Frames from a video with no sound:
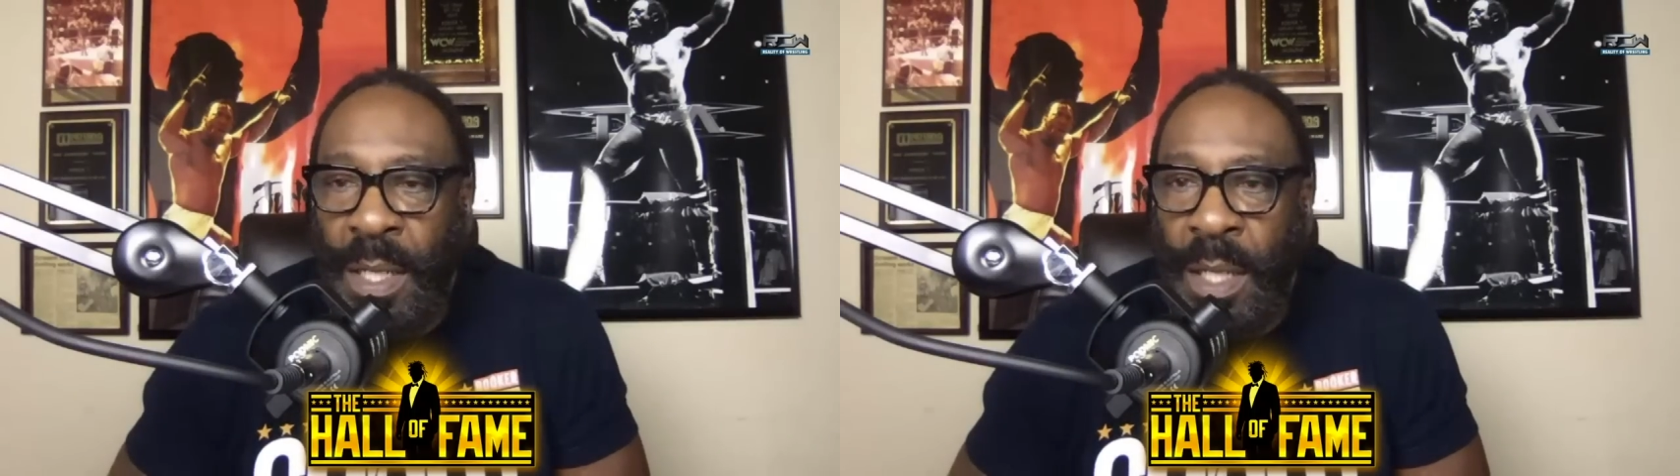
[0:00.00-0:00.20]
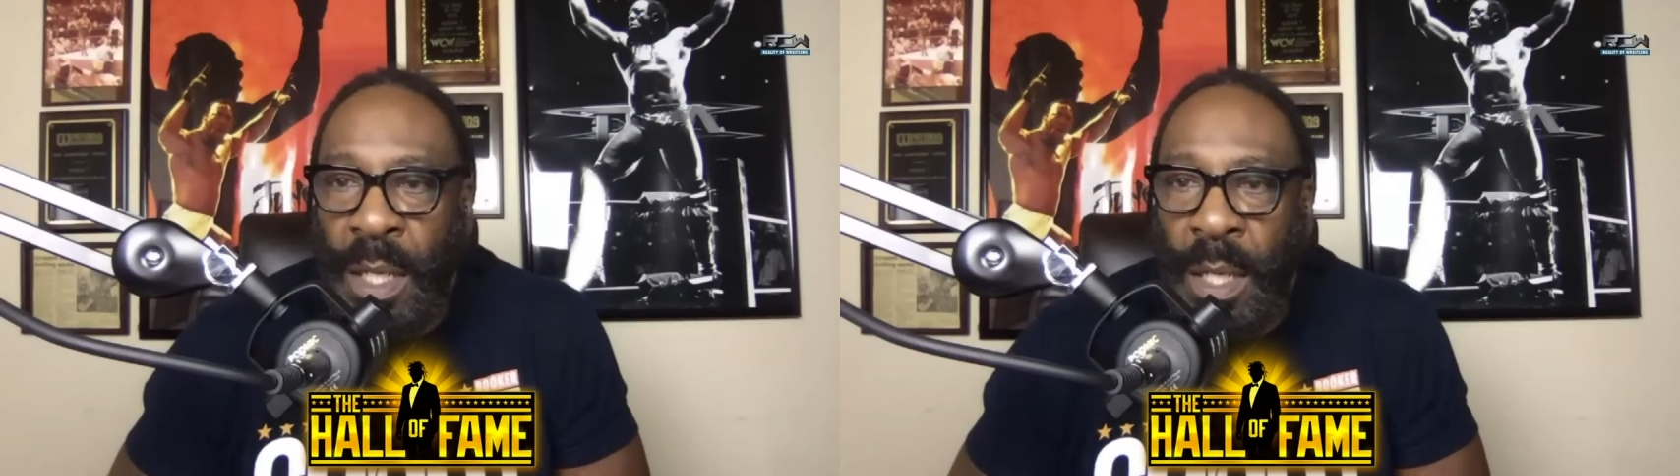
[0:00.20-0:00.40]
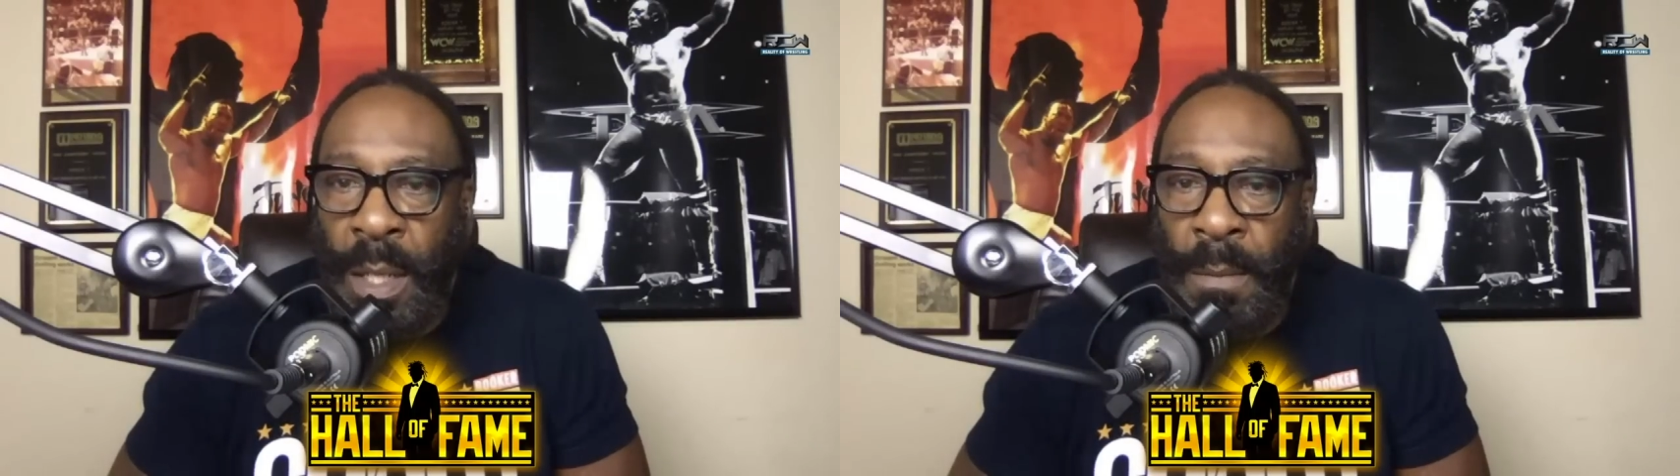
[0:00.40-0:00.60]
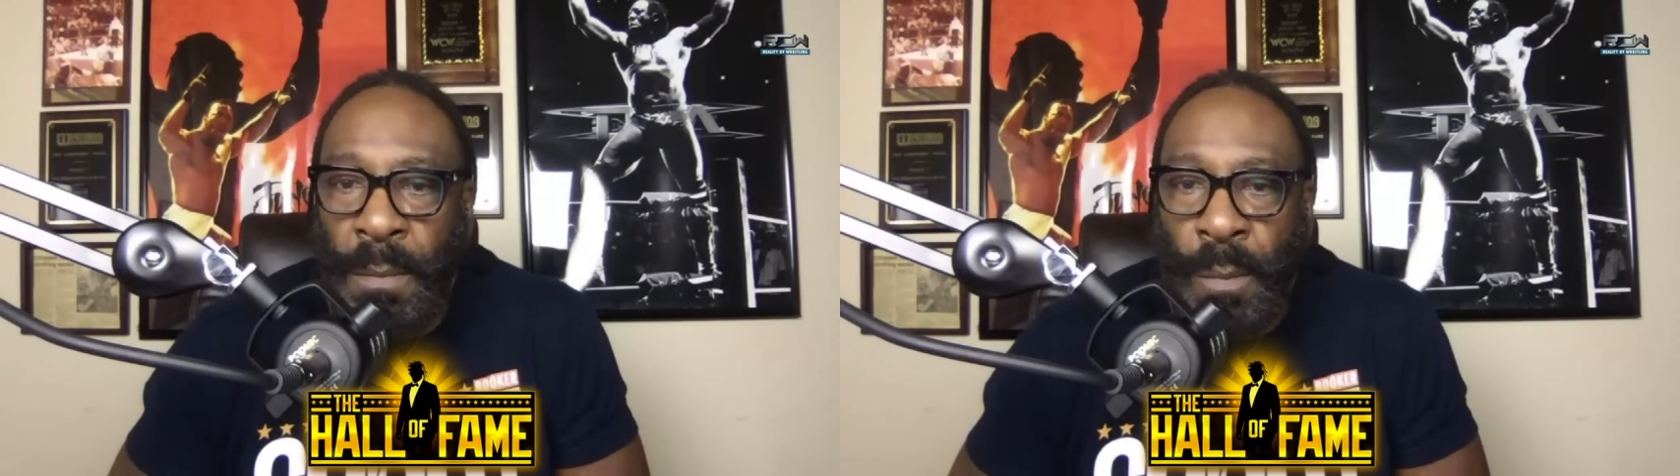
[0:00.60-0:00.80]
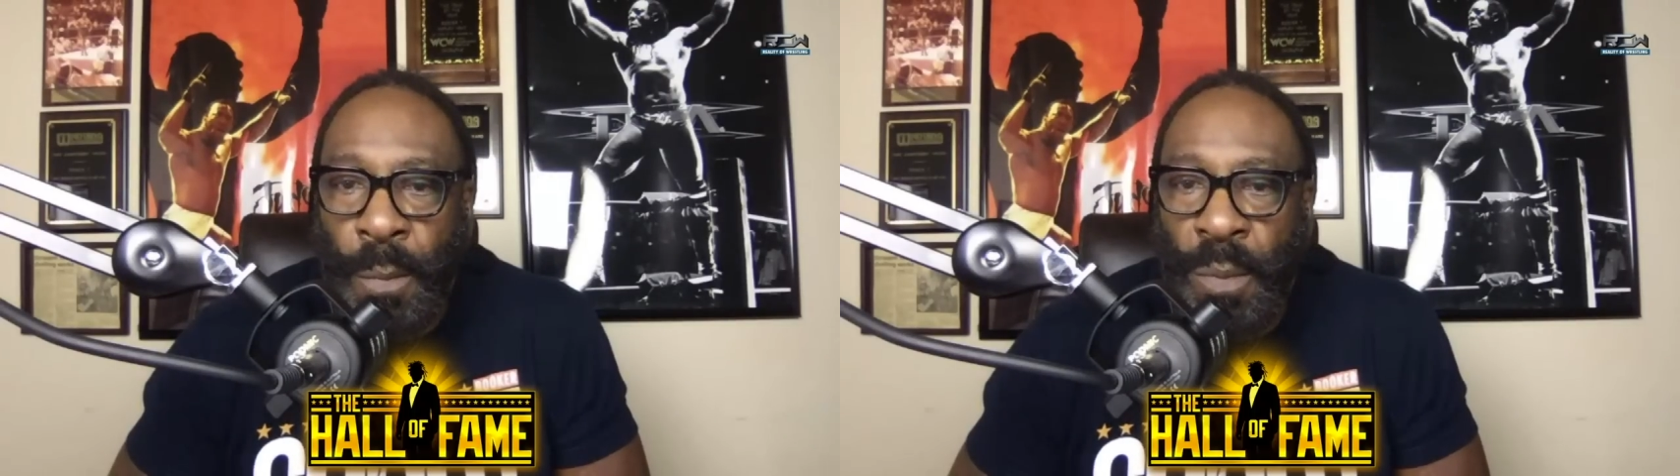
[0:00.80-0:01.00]
And um,
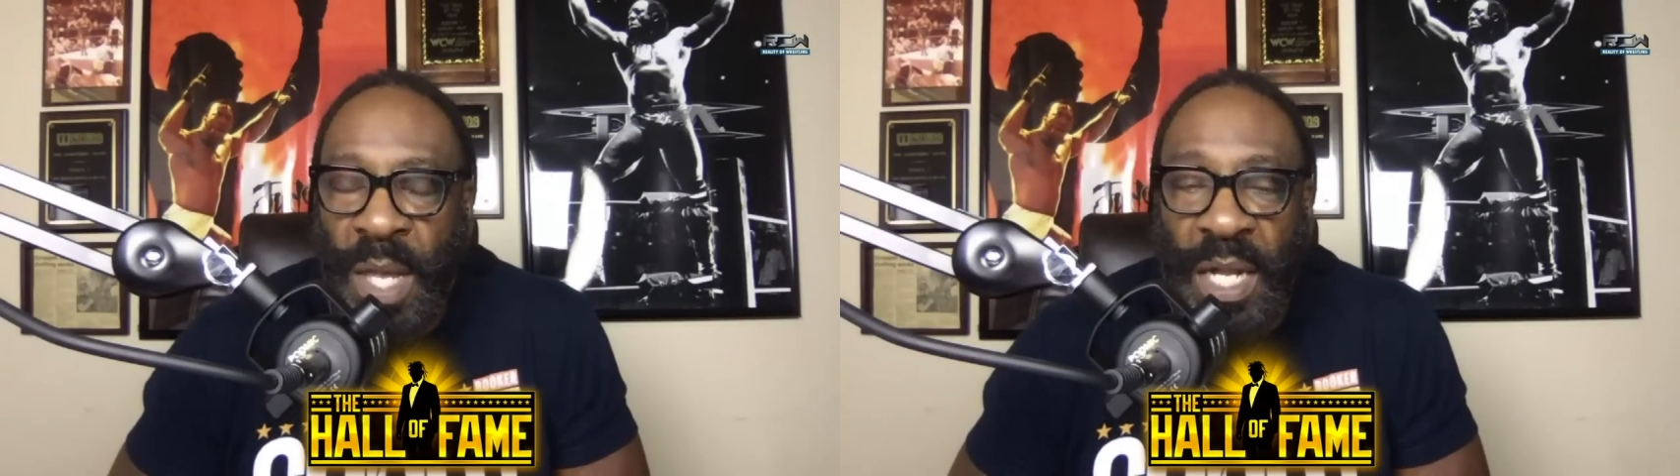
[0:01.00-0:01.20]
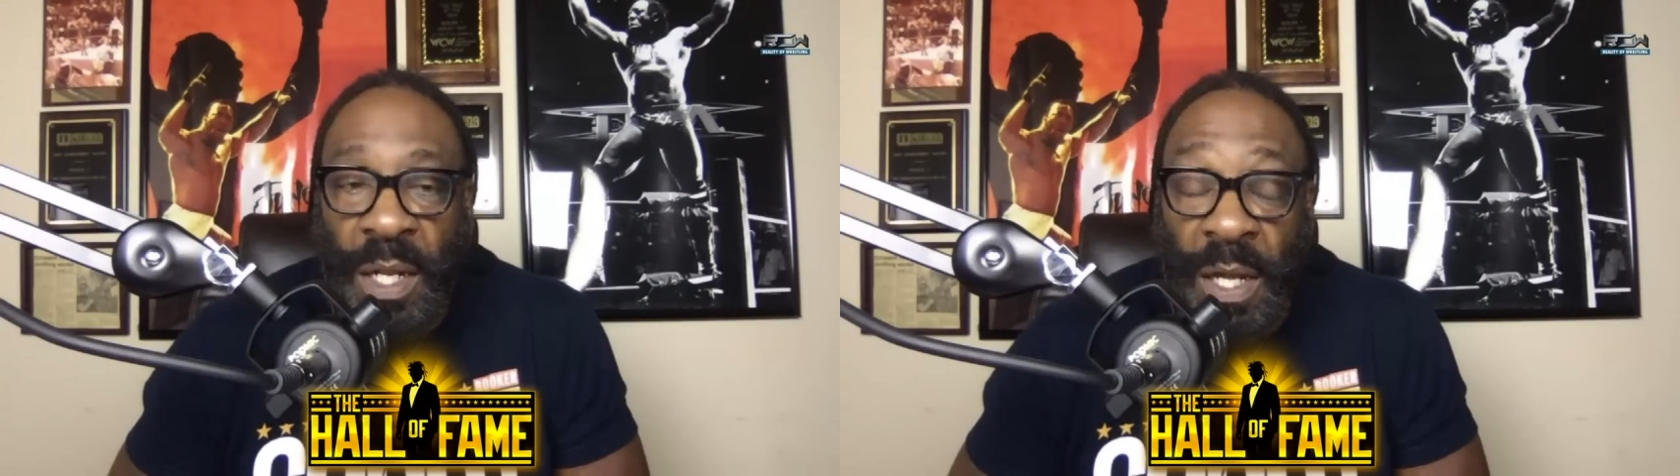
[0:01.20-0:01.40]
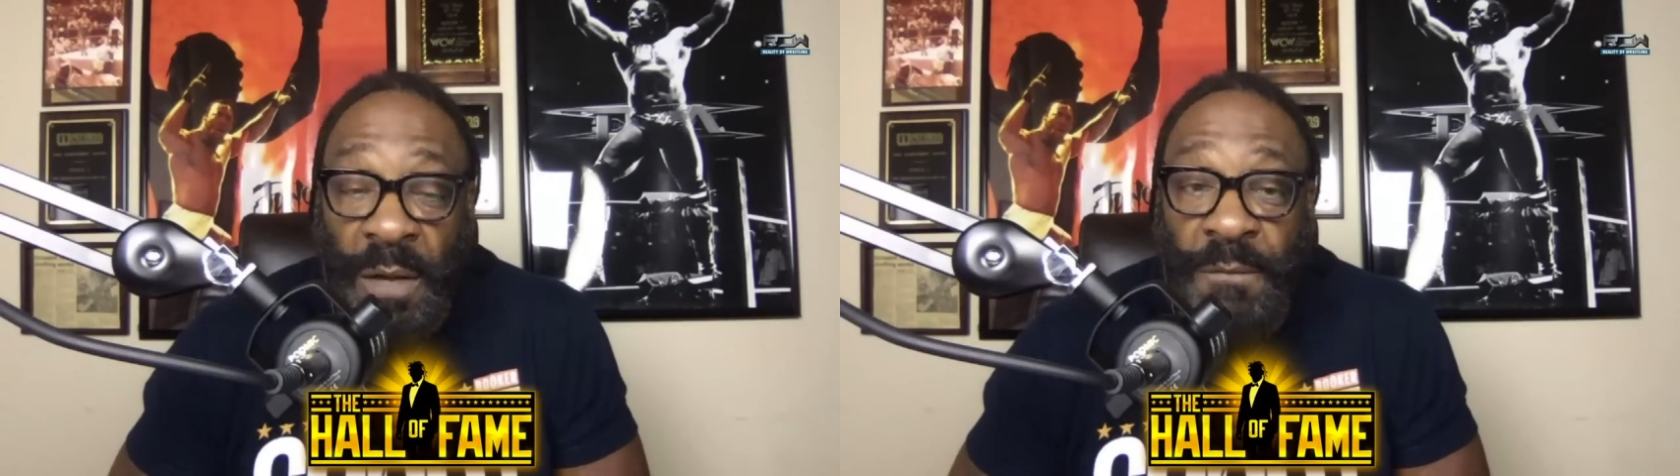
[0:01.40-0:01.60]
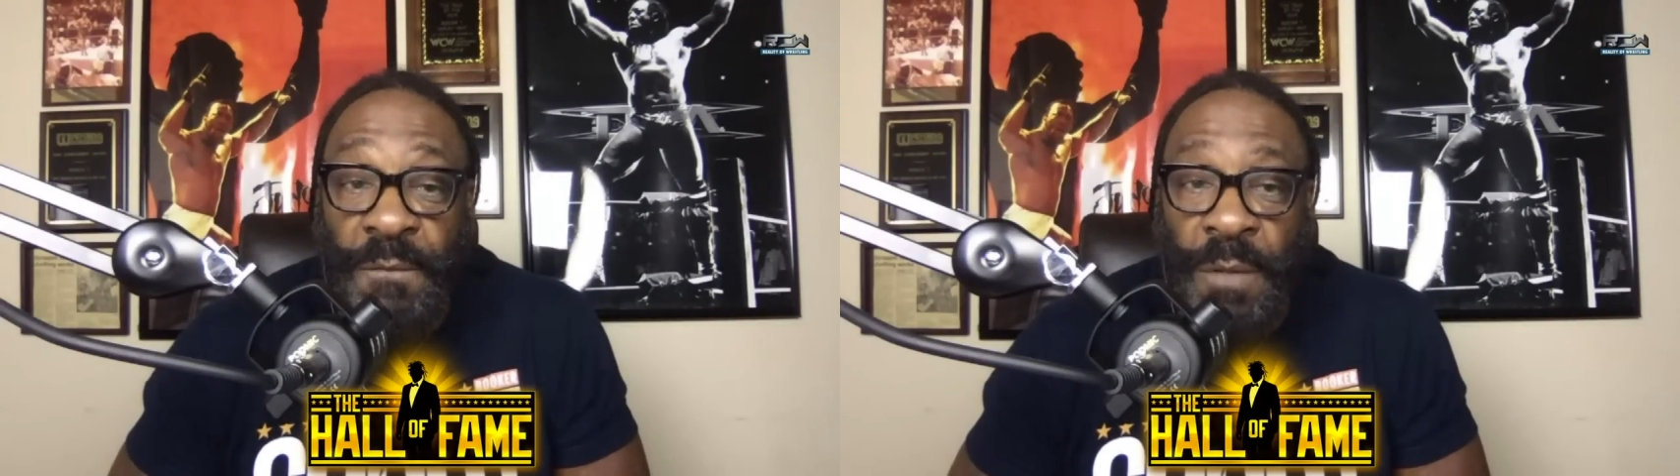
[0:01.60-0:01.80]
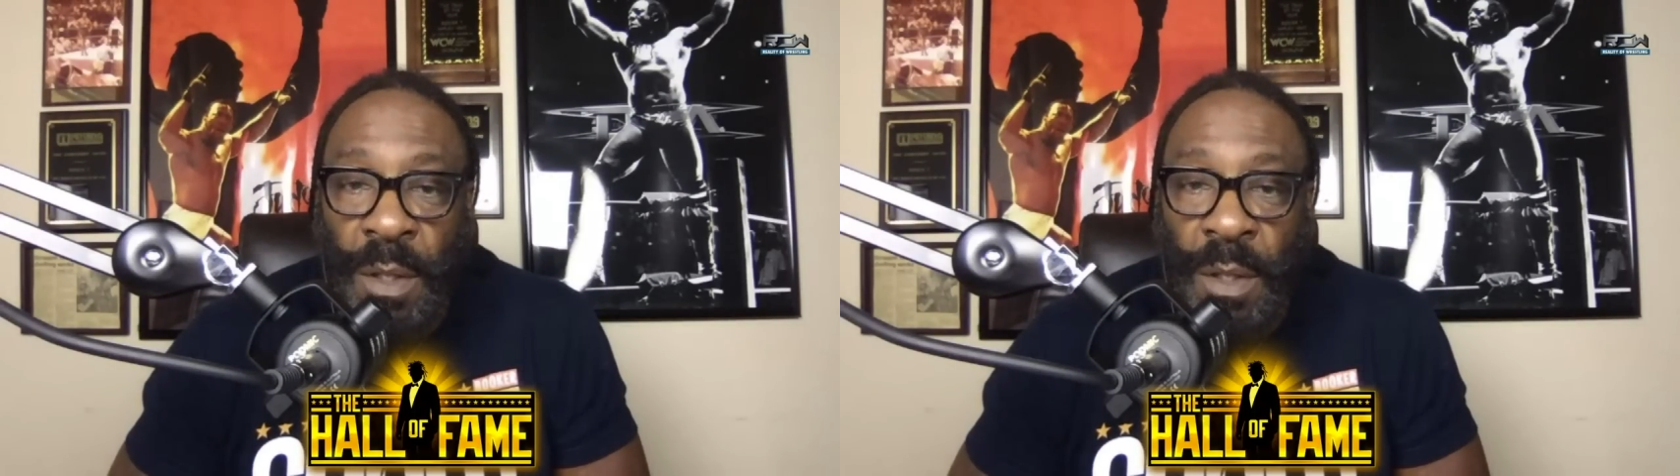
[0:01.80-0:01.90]
I love